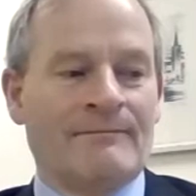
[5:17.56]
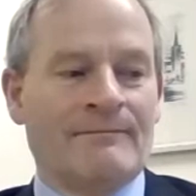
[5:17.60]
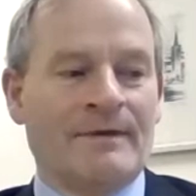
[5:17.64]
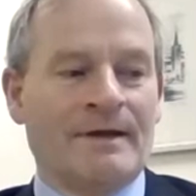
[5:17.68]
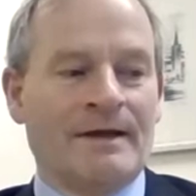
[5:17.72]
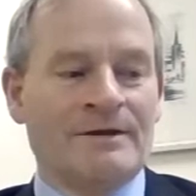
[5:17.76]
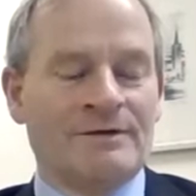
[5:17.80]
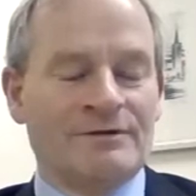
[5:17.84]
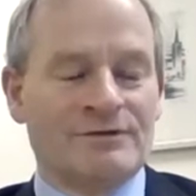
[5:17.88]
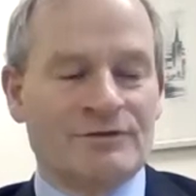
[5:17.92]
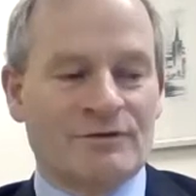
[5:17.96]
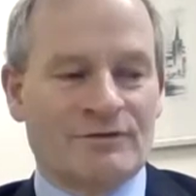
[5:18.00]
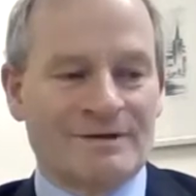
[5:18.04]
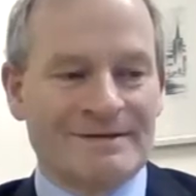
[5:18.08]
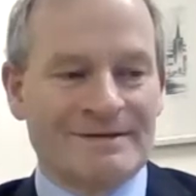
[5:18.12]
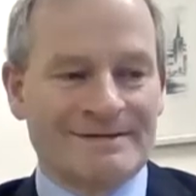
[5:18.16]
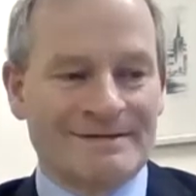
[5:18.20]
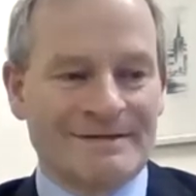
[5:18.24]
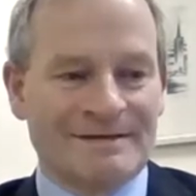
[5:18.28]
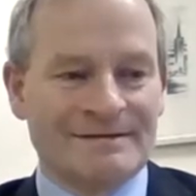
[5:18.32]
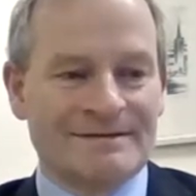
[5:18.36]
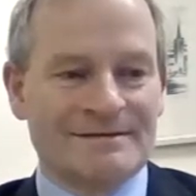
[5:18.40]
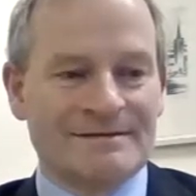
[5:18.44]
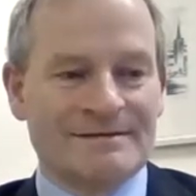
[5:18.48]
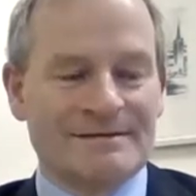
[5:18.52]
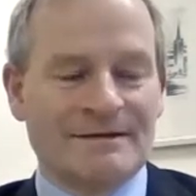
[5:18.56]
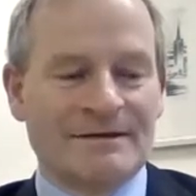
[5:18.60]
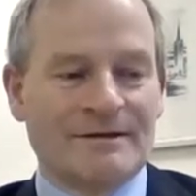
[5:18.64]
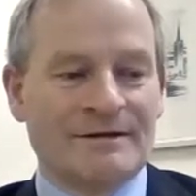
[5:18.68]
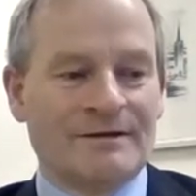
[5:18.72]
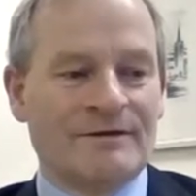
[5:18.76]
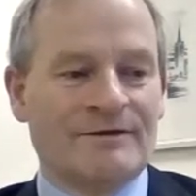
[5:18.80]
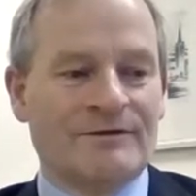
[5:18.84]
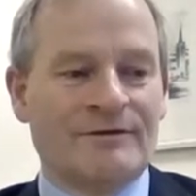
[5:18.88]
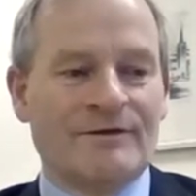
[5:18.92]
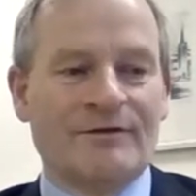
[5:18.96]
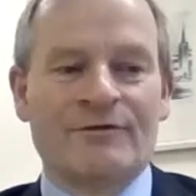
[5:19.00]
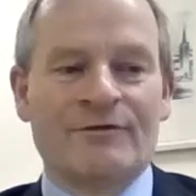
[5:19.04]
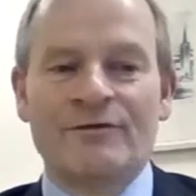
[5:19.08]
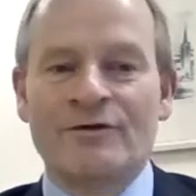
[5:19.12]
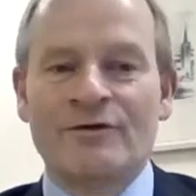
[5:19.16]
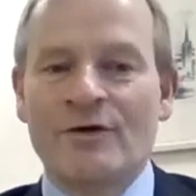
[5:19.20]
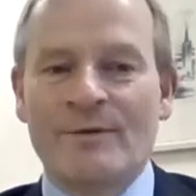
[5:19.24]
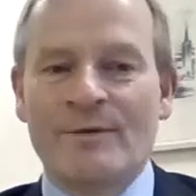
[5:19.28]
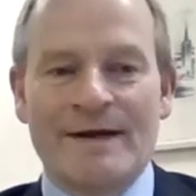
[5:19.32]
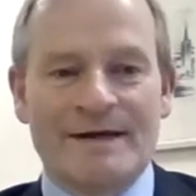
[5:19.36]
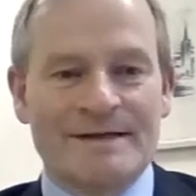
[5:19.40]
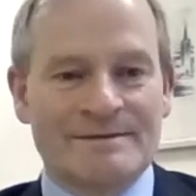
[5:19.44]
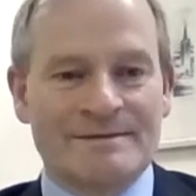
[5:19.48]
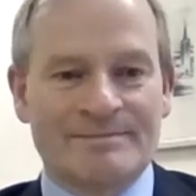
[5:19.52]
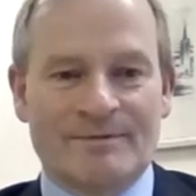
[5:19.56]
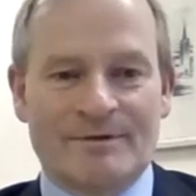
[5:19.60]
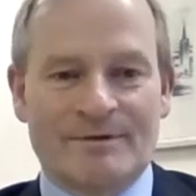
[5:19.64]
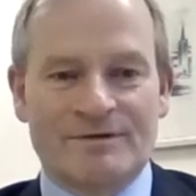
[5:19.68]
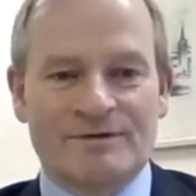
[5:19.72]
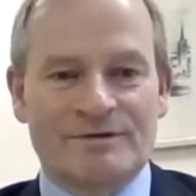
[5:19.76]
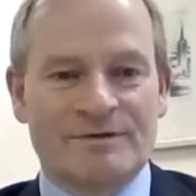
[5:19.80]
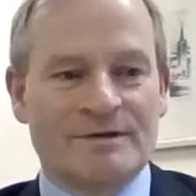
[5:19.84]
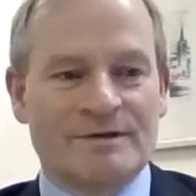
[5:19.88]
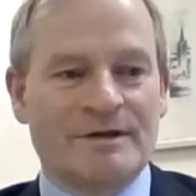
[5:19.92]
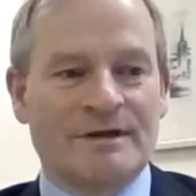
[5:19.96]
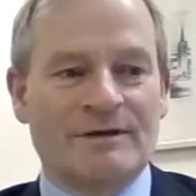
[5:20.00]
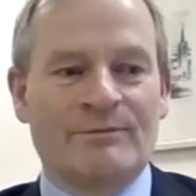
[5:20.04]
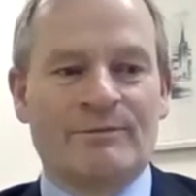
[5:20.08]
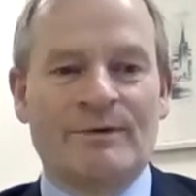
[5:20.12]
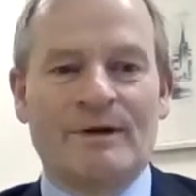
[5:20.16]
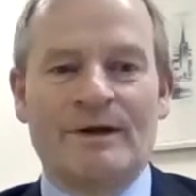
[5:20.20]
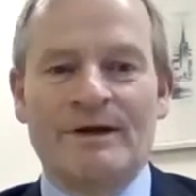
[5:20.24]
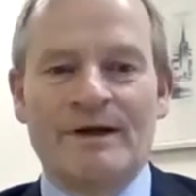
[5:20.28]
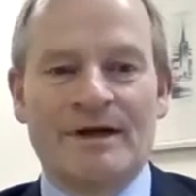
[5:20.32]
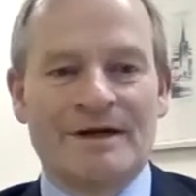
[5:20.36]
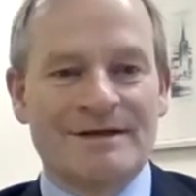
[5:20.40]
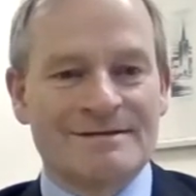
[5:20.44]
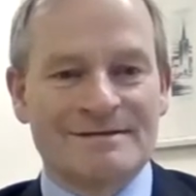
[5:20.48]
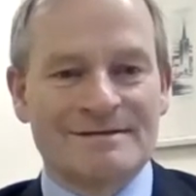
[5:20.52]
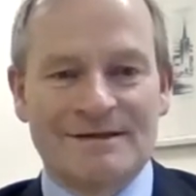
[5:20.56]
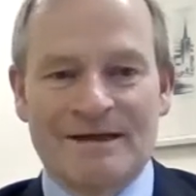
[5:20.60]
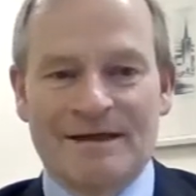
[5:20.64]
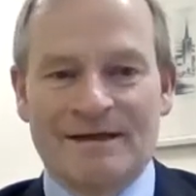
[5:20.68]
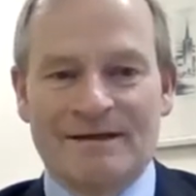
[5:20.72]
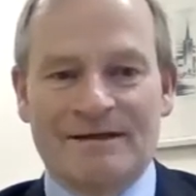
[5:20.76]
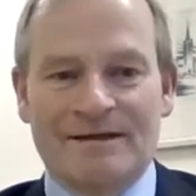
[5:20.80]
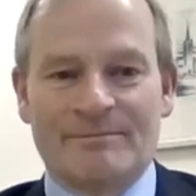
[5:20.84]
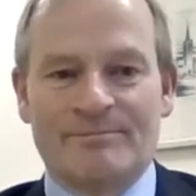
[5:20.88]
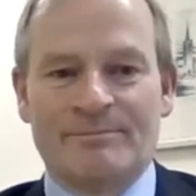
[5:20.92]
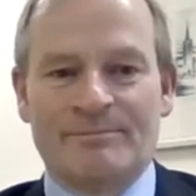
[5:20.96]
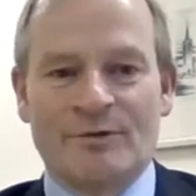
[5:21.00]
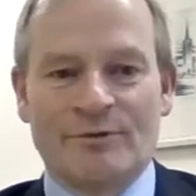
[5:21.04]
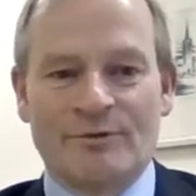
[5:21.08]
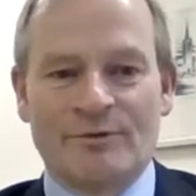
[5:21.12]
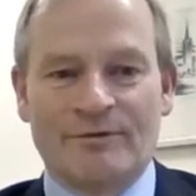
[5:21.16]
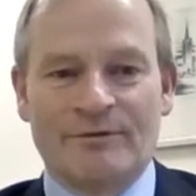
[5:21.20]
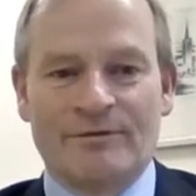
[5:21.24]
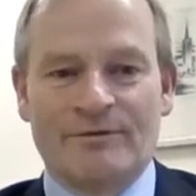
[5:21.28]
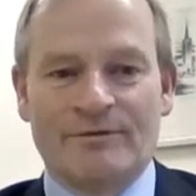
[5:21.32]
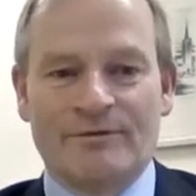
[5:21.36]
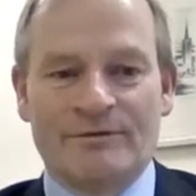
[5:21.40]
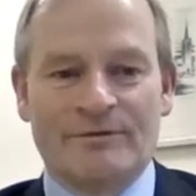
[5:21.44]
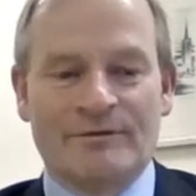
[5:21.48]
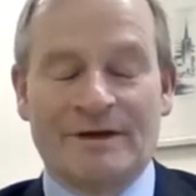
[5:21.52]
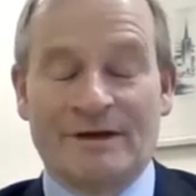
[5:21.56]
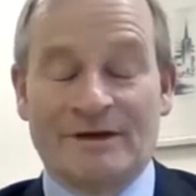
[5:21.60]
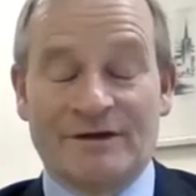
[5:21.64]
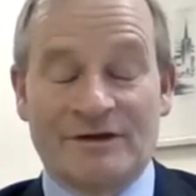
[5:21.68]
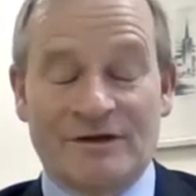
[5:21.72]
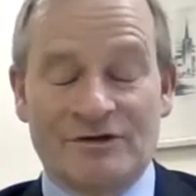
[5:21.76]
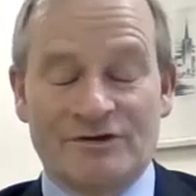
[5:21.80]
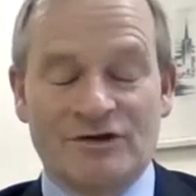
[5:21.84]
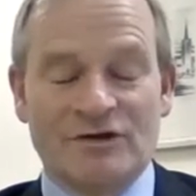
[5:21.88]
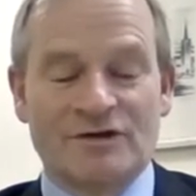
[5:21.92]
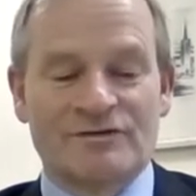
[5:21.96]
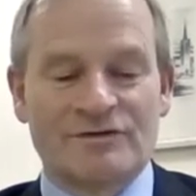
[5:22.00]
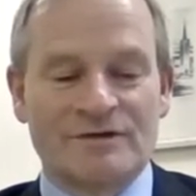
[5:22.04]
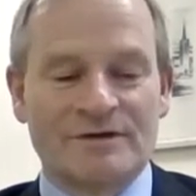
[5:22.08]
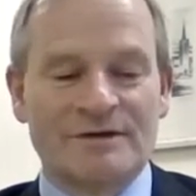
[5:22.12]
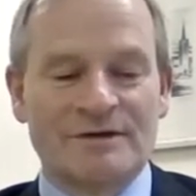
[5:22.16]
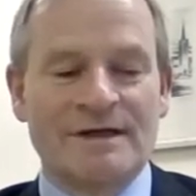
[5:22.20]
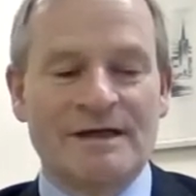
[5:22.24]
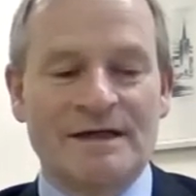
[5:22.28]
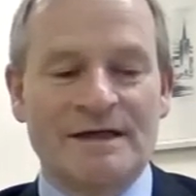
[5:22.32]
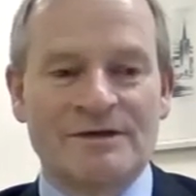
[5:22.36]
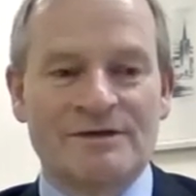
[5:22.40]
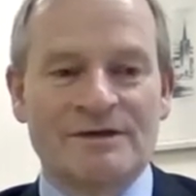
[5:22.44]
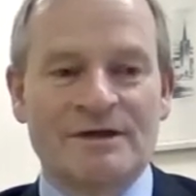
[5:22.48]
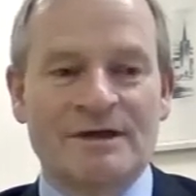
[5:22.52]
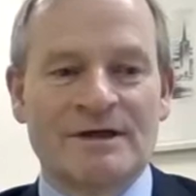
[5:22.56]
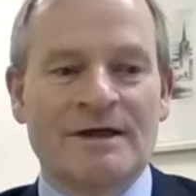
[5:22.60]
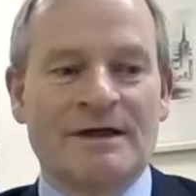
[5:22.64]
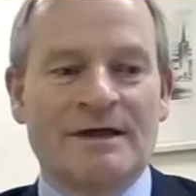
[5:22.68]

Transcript: endorse this, there's no expert that will not say that the children need